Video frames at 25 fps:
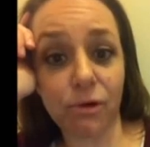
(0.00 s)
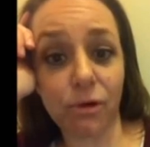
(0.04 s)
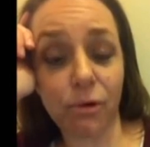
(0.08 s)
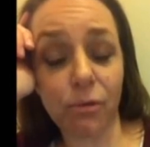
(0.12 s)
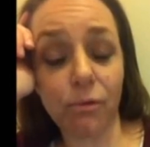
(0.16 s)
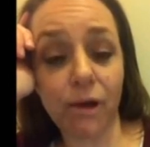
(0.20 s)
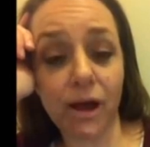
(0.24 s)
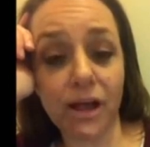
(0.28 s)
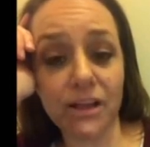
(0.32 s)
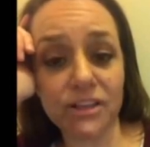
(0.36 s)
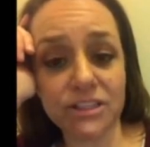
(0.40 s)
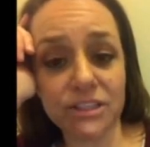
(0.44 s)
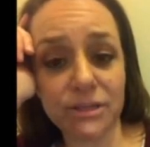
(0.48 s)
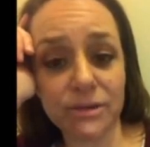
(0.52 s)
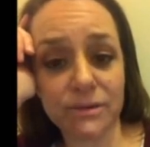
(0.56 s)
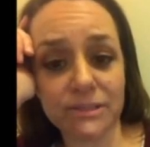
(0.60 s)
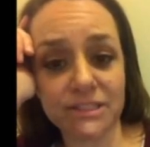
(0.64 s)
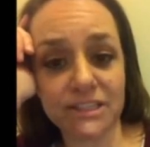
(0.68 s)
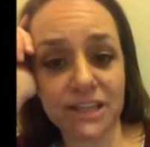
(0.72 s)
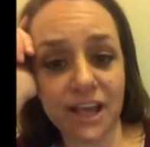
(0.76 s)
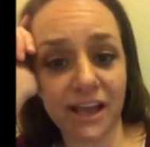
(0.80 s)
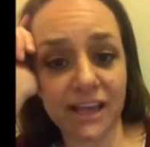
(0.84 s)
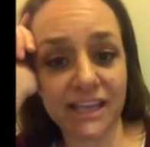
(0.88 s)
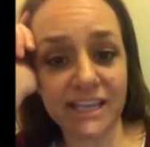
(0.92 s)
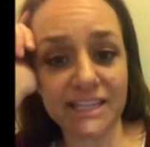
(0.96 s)
Well, while she
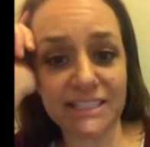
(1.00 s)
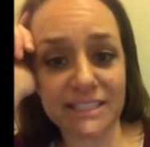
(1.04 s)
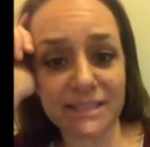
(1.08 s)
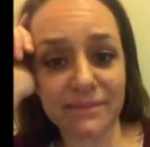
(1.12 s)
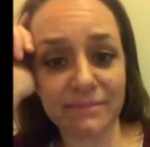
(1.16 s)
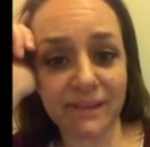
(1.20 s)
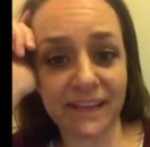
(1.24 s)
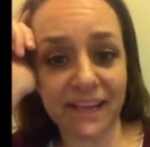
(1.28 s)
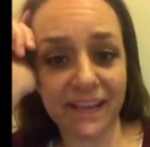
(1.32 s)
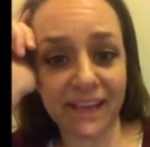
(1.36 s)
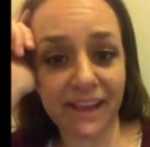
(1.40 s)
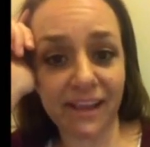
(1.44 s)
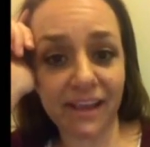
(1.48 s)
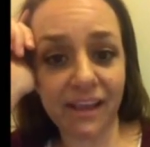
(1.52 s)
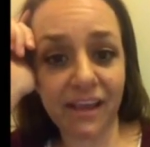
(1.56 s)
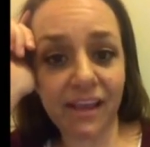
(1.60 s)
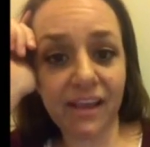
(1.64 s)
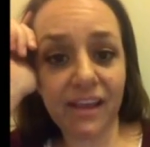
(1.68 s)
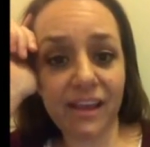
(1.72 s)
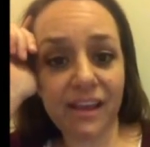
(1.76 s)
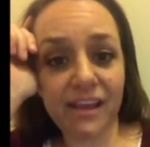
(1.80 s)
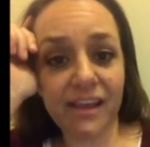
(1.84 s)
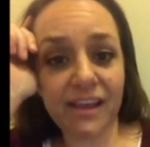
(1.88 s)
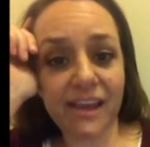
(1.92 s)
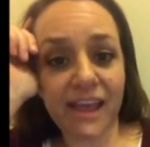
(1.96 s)
was talking to me,
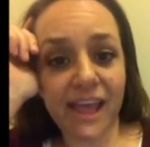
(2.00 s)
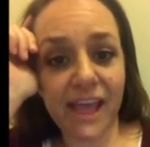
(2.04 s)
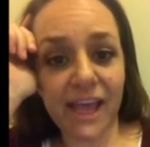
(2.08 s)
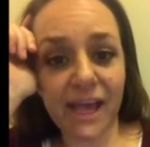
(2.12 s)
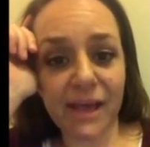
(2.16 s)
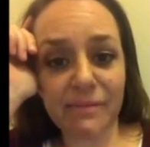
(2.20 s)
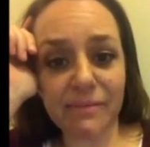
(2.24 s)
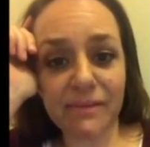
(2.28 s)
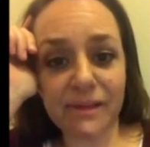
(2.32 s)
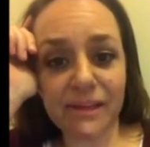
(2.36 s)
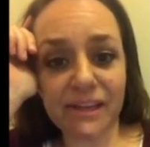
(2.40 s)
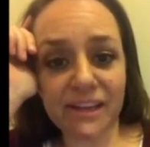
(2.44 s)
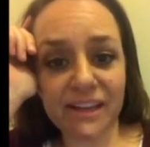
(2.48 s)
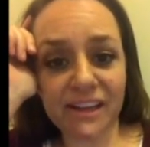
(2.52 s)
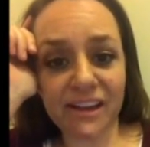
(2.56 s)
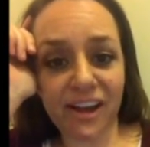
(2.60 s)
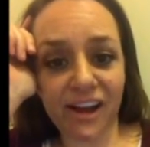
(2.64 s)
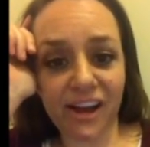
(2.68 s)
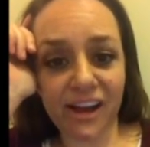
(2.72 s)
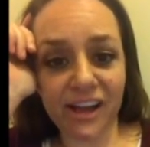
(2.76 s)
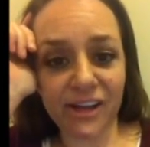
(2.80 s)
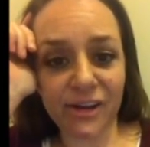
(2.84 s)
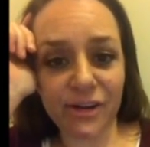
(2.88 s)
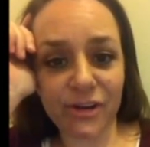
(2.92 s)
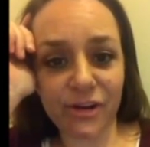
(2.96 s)
Ammon
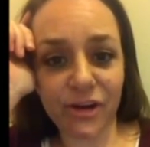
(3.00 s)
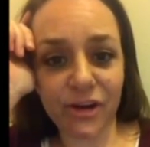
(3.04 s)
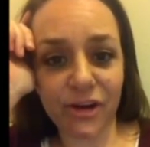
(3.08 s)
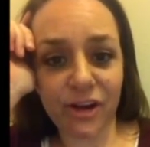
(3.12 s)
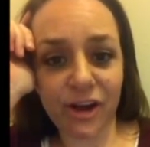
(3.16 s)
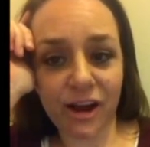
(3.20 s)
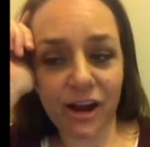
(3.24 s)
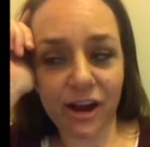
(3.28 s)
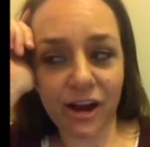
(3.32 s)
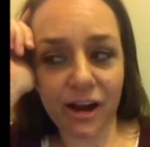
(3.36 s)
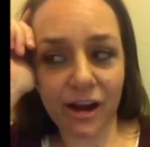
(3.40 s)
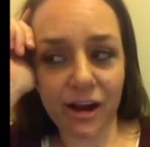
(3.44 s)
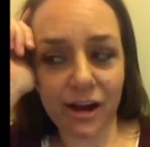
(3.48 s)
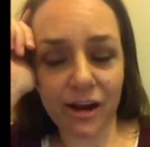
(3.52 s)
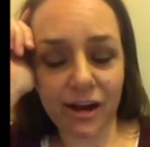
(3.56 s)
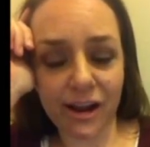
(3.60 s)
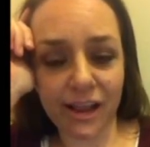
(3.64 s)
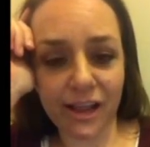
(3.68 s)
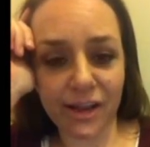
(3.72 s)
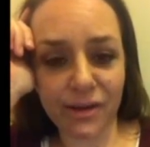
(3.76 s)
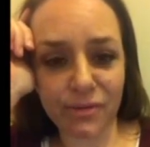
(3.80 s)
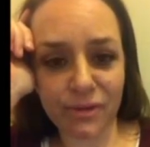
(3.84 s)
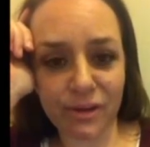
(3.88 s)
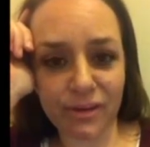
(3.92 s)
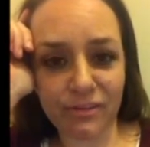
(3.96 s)
got in her
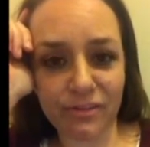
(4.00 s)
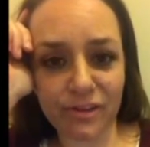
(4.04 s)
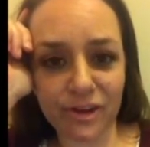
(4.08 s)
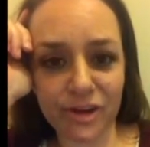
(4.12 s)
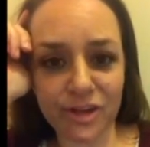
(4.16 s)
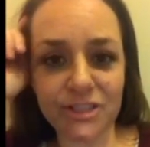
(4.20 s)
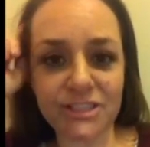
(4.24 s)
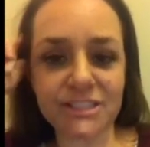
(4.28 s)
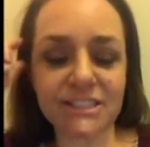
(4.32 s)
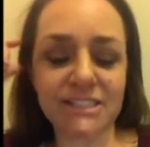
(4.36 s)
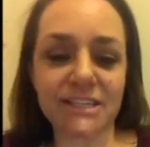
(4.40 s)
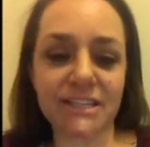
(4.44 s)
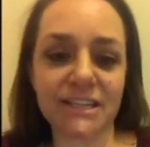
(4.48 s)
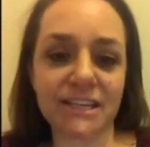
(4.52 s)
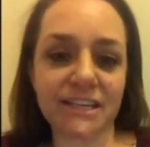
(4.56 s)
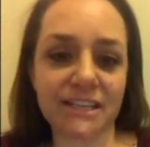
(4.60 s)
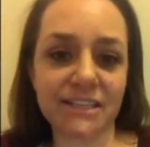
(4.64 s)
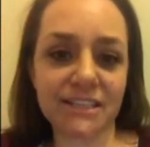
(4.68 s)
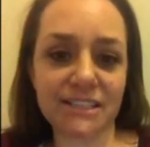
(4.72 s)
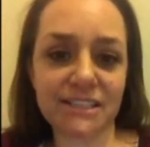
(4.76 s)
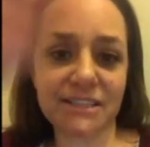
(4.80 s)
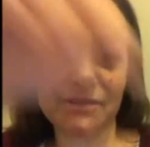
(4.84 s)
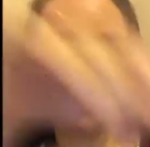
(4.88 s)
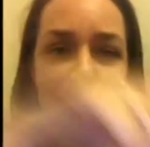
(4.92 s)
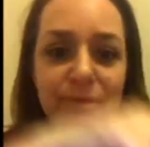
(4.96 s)
car and reversed
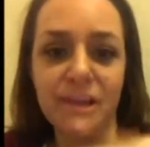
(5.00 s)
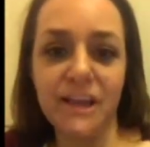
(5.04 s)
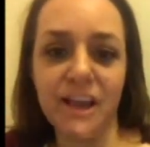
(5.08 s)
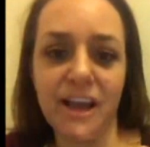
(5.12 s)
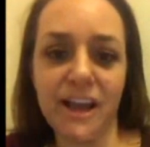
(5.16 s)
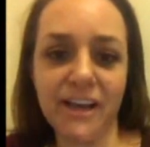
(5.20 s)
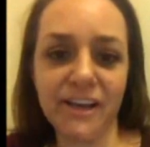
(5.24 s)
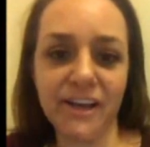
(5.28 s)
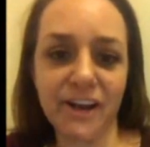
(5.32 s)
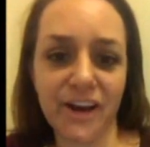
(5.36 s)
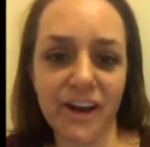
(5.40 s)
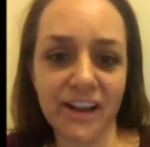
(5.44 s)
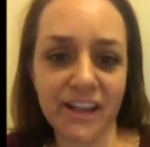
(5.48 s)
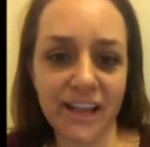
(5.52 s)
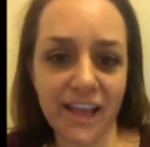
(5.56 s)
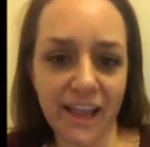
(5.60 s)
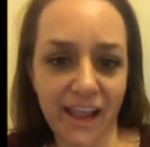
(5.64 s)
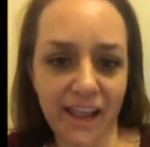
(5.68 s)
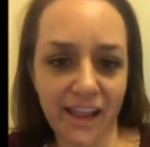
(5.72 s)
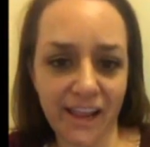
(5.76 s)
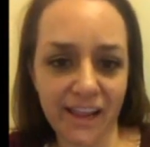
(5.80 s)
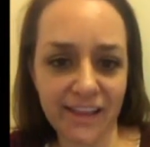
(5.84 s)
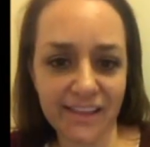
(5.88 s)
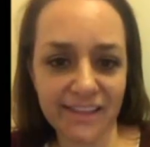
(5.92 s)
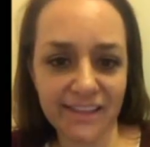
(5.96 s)
it behind our
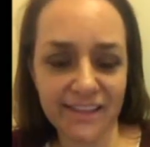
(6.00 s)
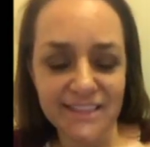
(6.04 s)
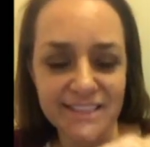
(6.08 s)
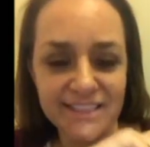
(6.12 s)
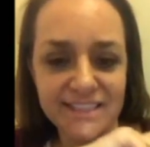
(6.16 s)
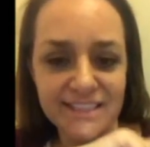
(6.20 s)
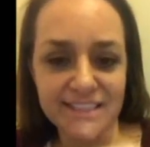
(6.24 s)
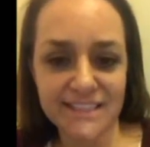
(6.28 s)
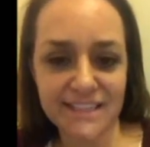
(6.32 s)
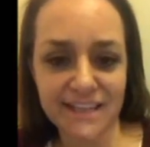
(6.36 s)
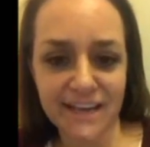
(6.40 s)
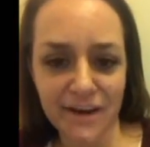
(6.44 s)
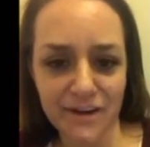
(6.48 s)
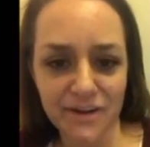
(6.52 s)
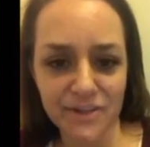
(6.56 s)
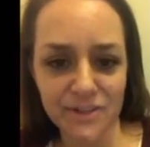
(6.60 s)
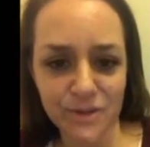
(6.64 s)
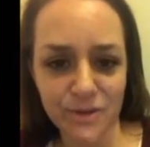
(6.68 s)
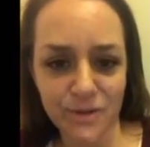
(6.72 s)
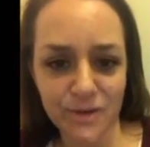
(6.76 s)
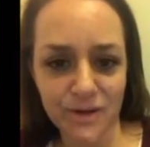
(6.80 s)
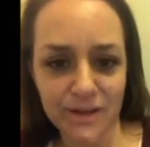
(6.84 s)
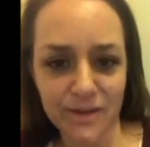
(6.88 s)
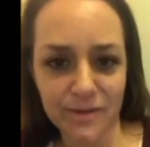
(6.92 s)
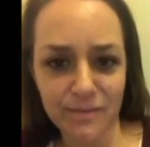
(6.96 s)
gate. This is in
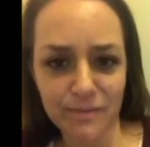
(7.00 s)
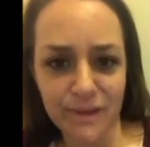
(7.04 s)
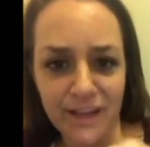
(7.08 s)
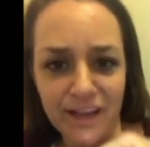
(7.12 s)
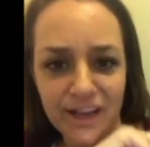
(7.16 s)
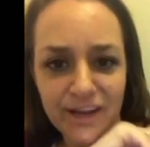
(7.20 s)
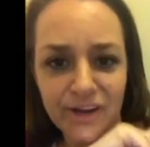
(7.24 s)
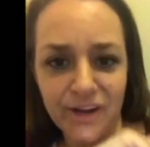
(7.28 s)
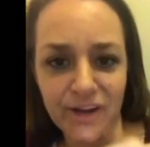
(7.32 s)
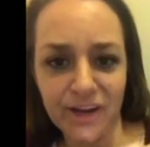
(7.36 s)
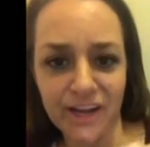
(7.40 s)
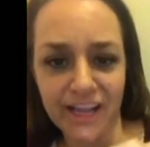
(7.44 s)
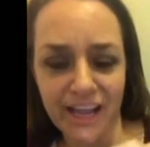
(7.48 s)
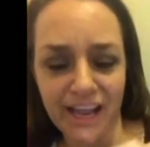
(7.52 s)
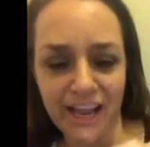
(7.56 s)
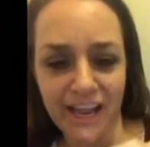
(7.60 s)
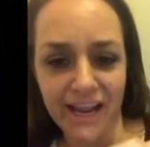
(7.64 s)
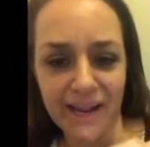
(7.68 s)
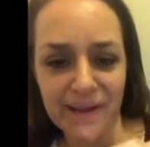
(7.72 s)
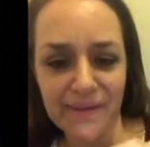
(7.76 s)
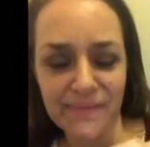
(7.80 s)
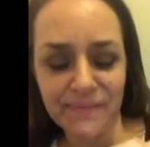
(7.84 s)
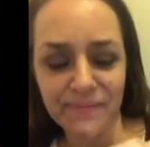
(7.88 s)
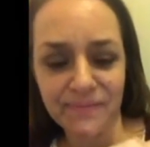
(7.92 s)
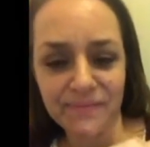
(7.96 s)
Arizona, behind our
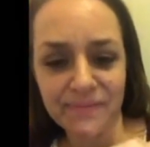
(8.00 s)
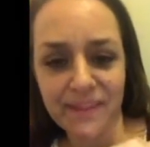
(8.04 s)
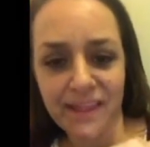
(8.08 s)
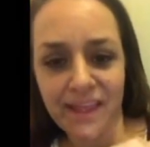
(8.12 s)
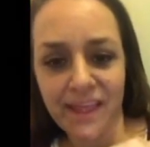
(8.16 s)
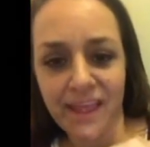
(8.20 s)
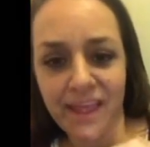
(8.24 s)
gate